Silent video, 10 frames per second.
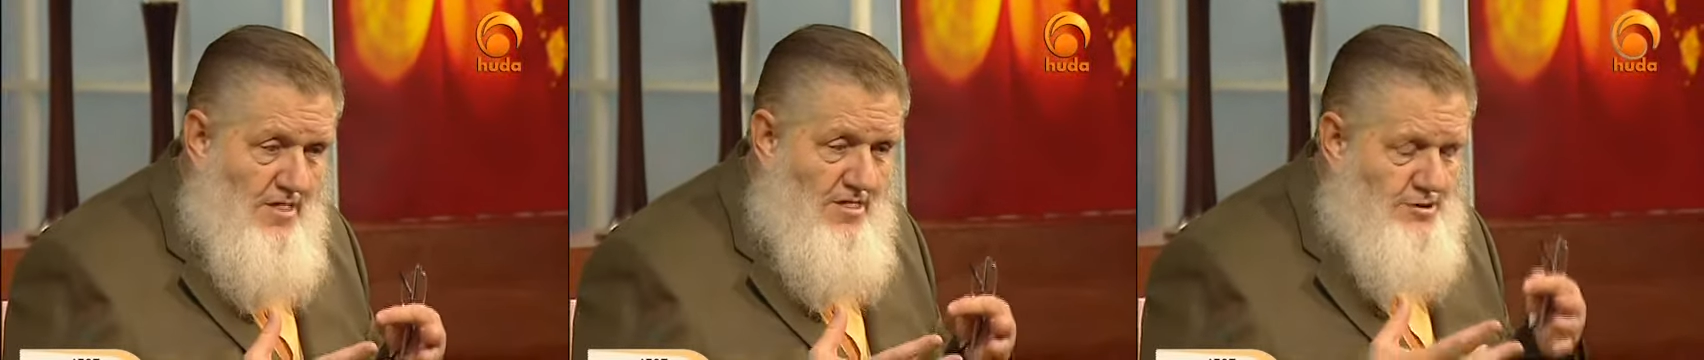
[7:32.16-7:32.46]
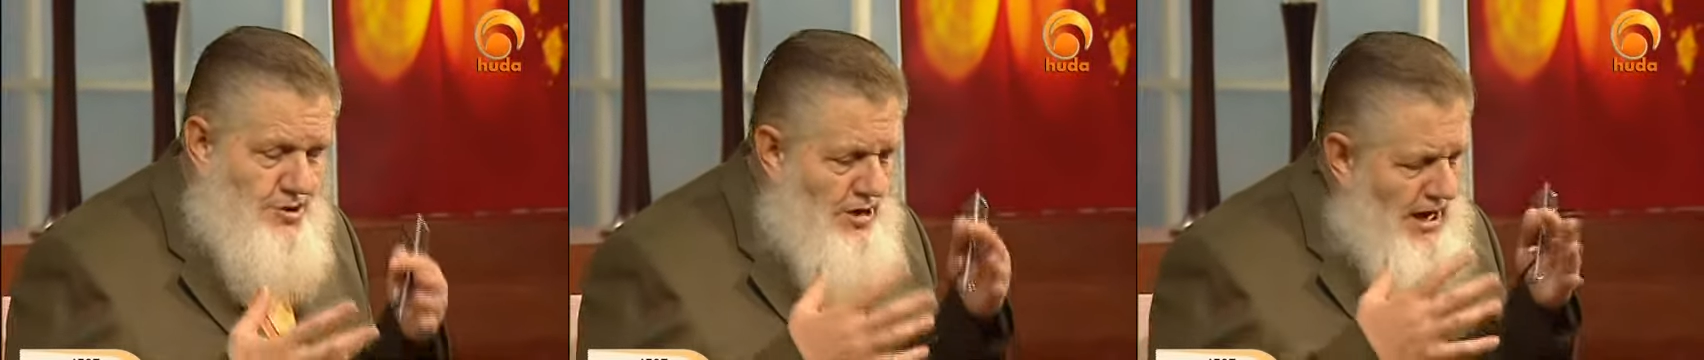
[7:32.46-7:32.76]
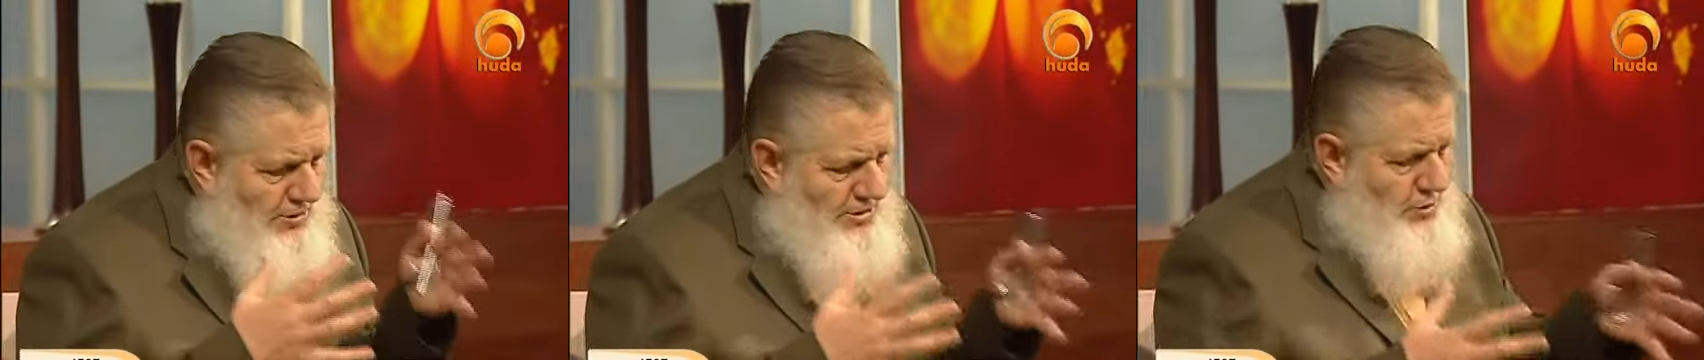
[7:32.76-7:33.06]
that you're
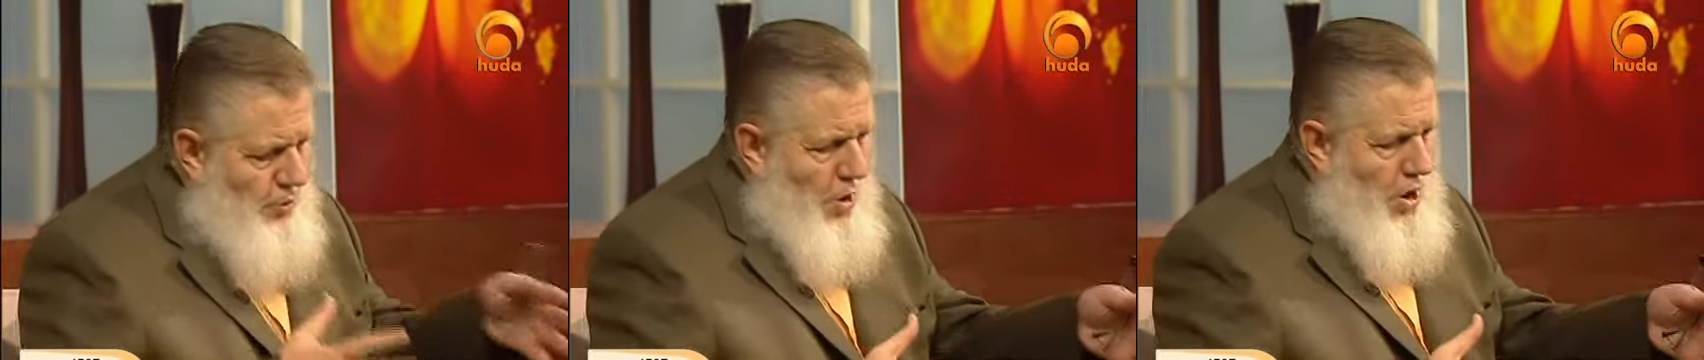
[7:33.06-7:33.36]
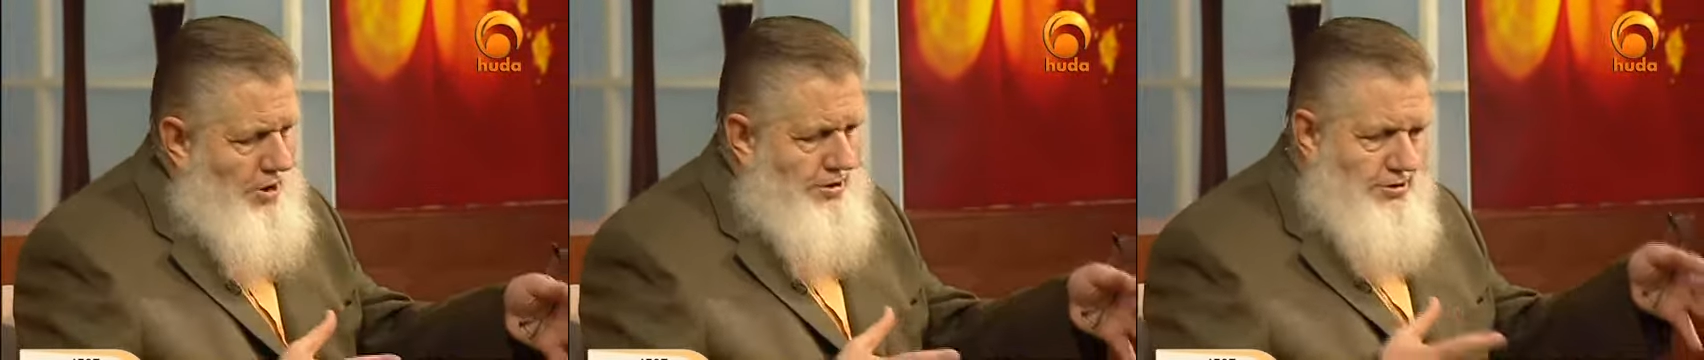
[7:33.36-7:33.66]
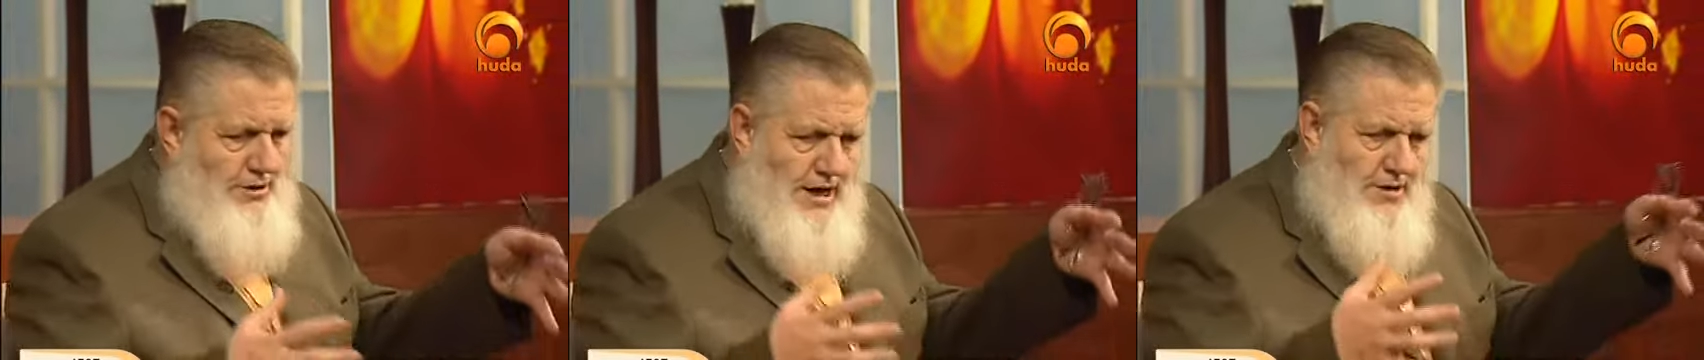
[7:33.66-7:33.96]
out in the water,
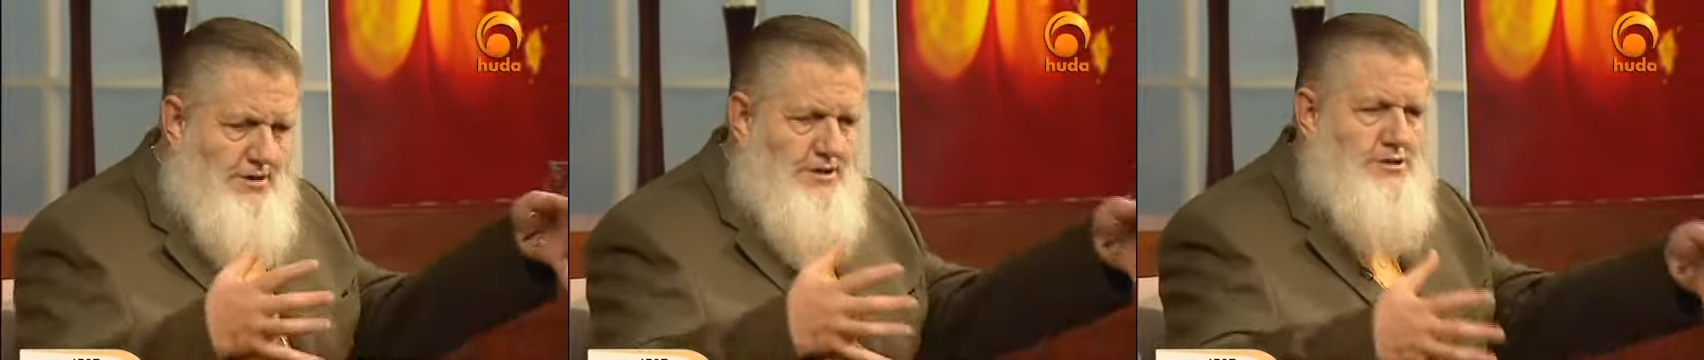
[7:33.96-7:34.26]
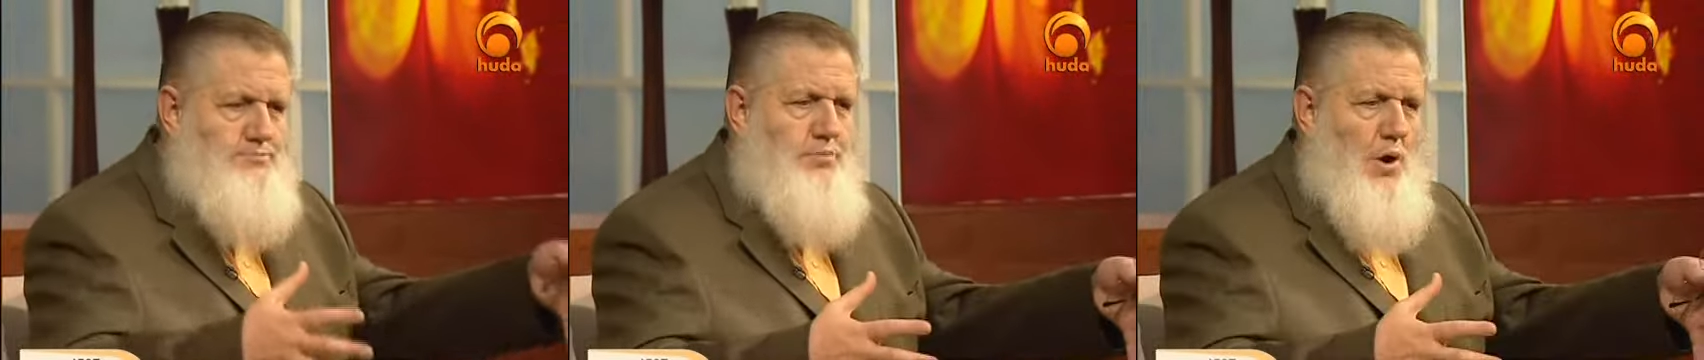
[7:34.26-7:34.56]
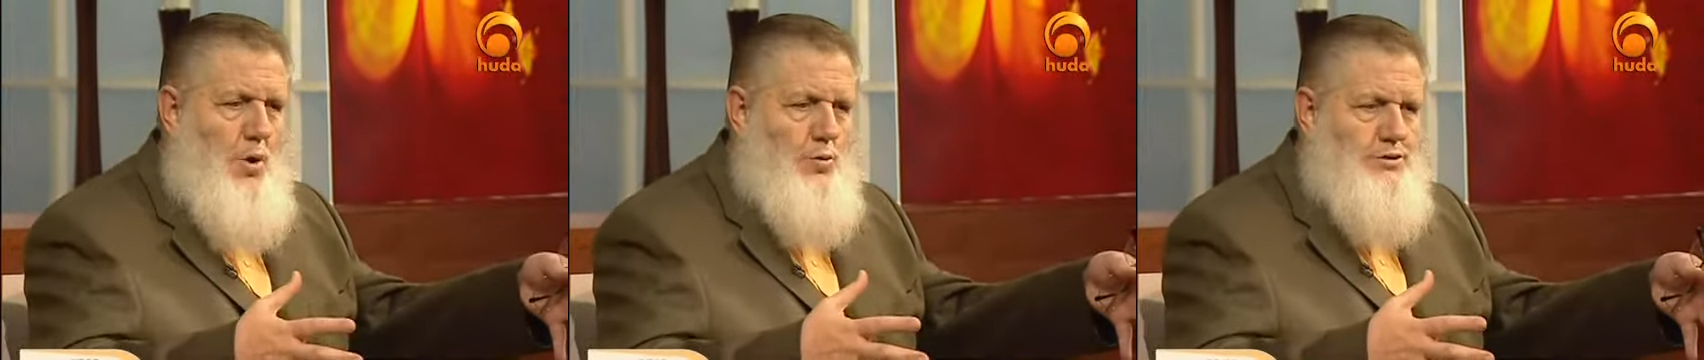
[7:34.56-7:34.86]
you're here in this
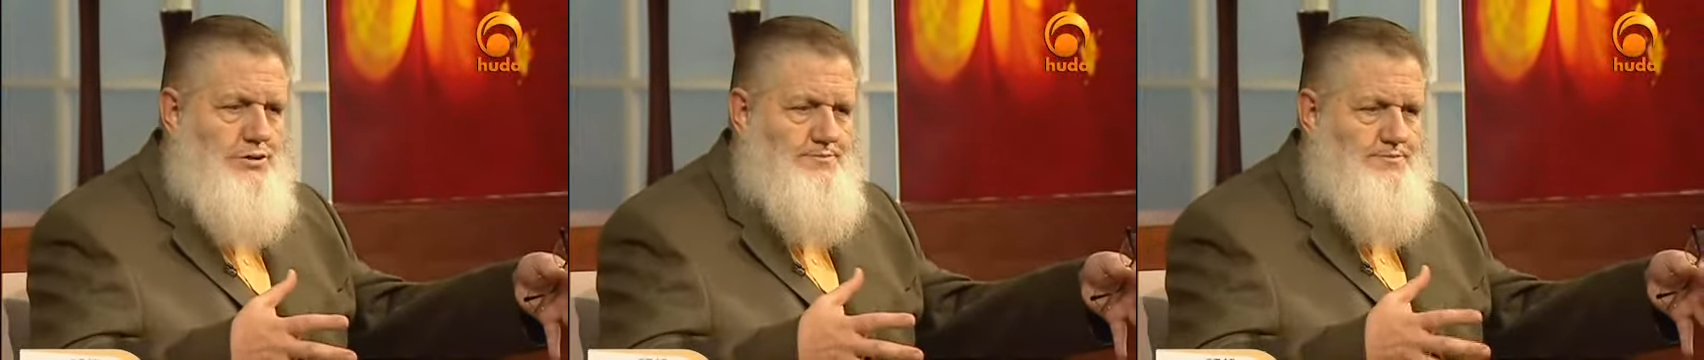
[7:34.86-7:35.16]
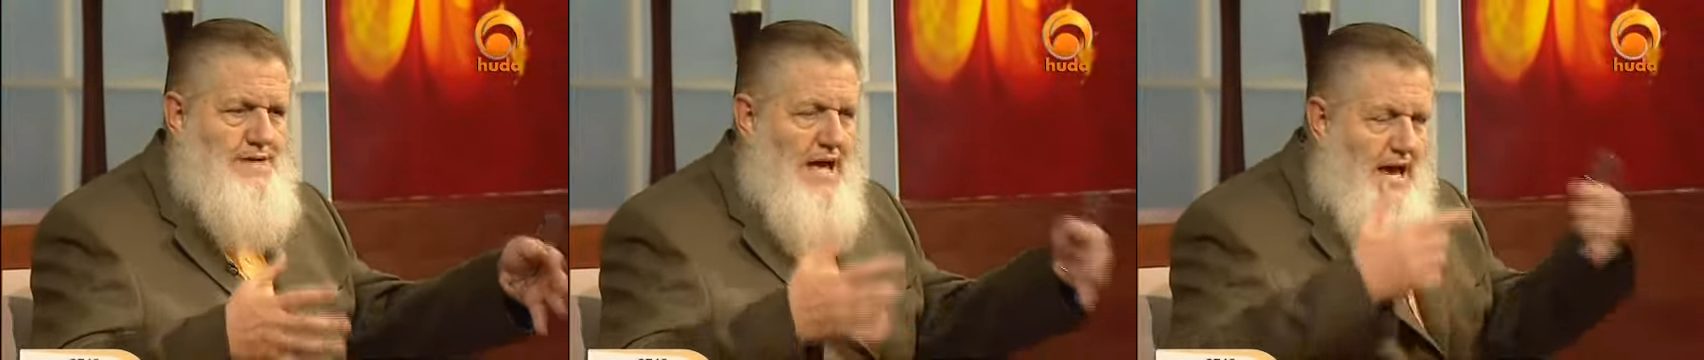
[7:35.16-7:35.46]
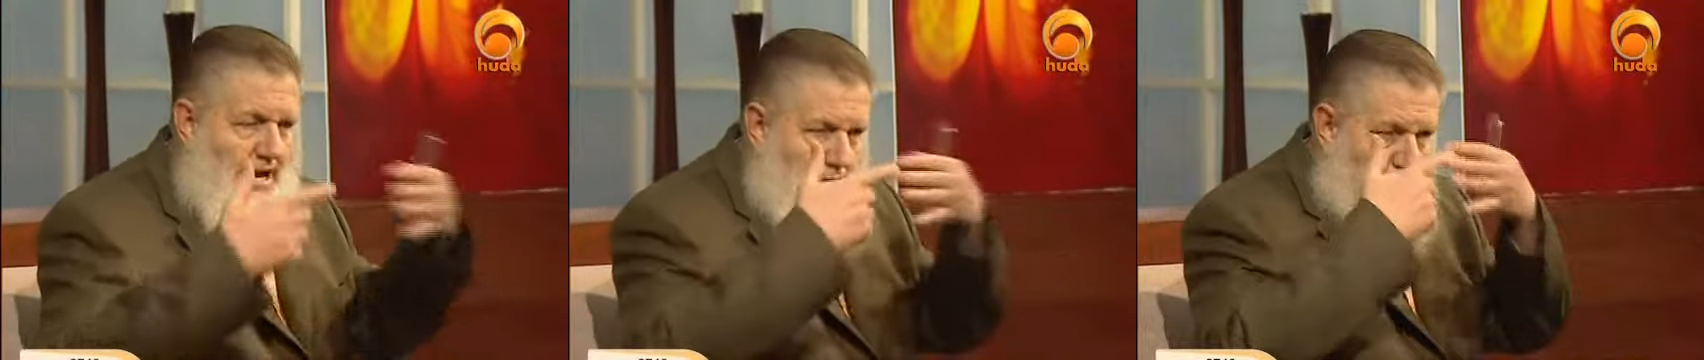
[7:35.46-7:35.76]
boat,
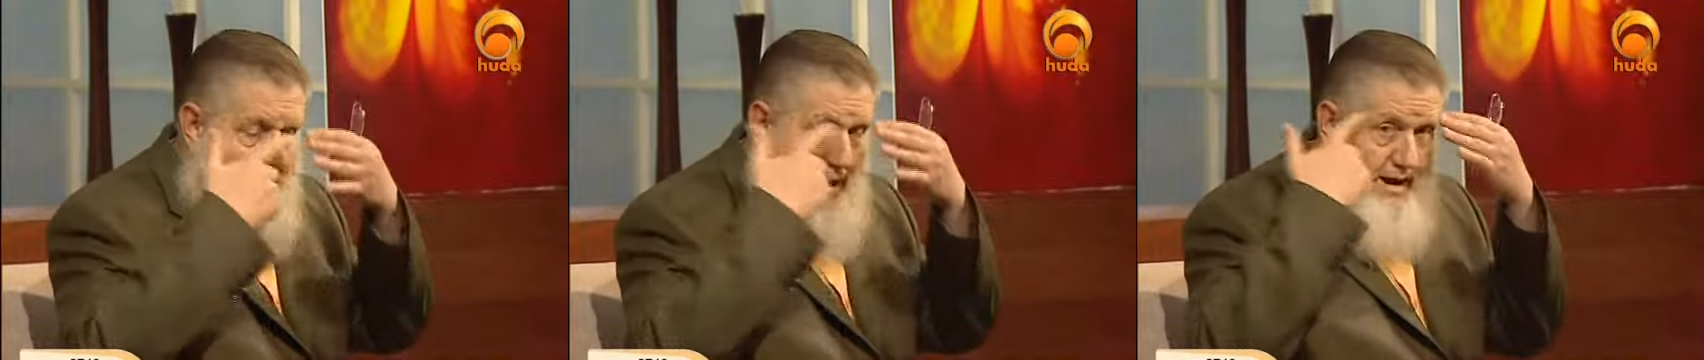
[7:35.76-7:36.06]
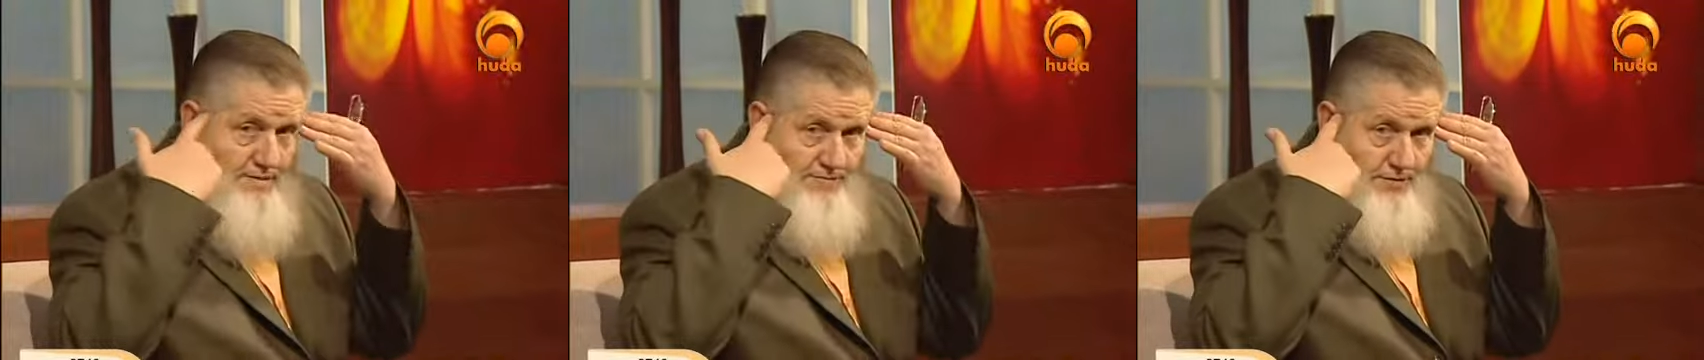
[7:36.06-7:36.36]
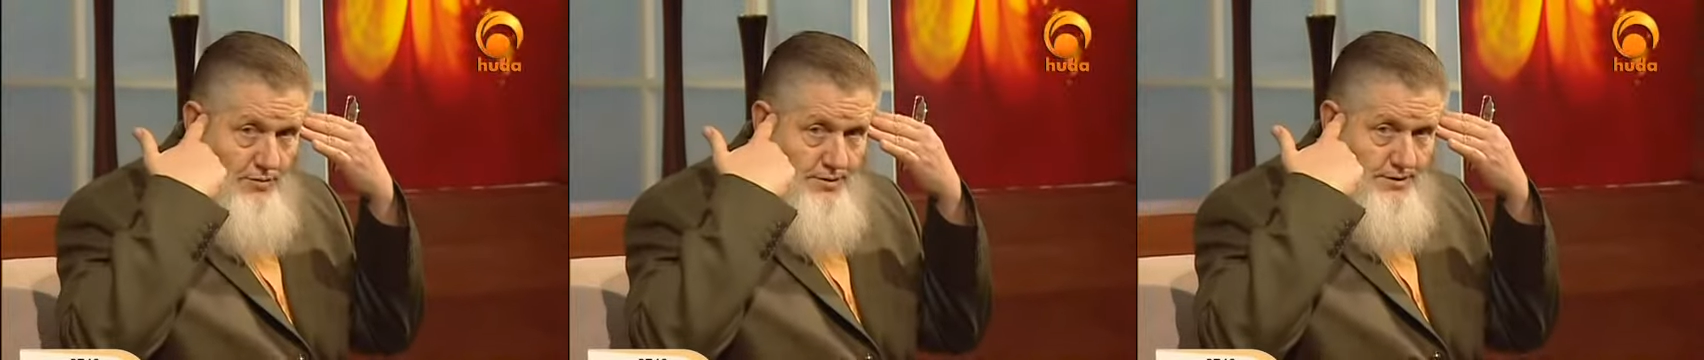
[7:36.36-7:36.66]
and you're
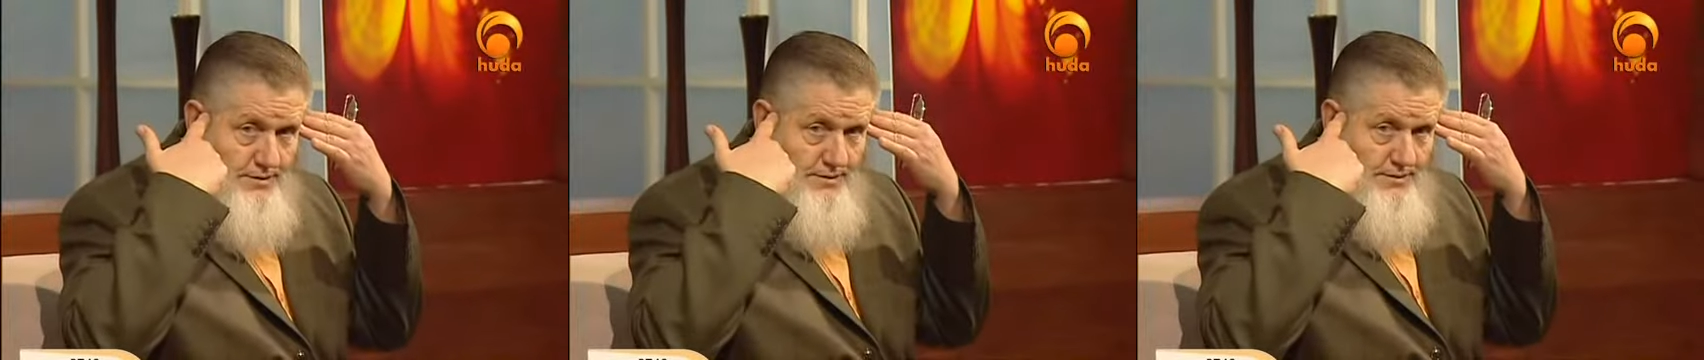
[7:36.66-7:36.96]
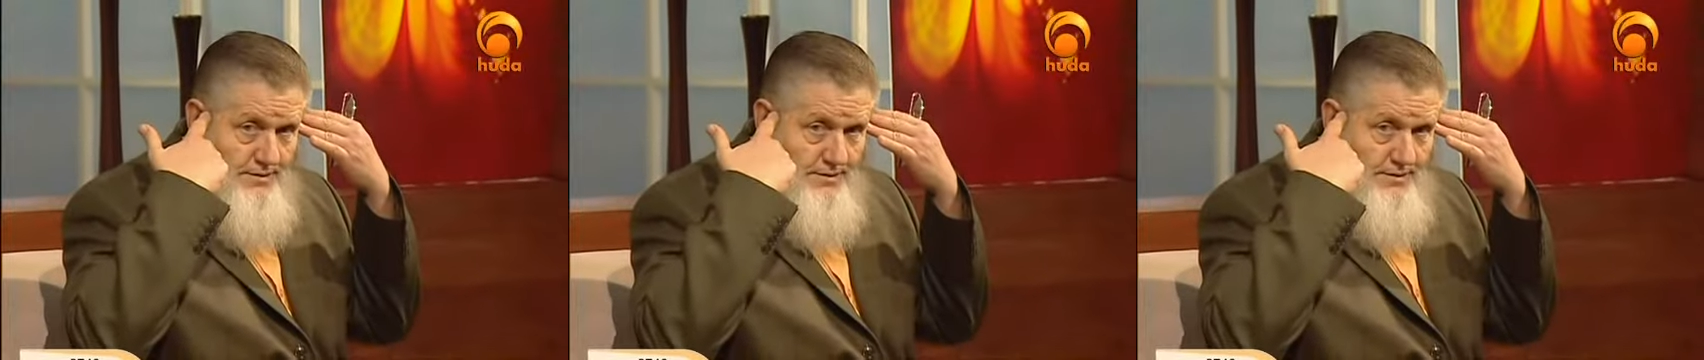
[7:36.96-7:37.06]
blindfolded,